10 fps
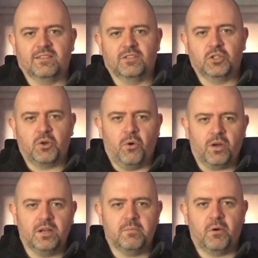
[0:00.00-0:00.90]
They're talking
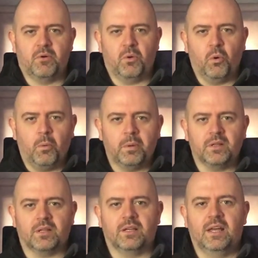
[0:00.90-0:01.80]
about it
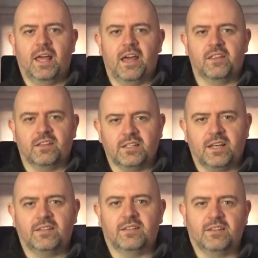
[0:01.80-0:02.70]
openly at the
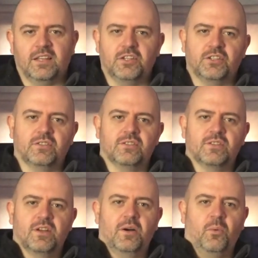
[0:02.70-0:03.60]
United Nations
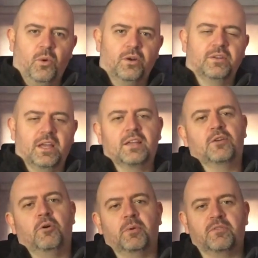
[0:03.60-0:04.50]
World
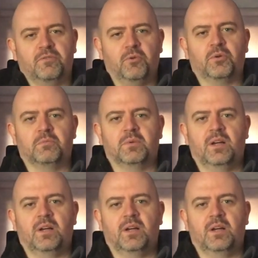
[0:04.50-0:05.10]
Economic Forum.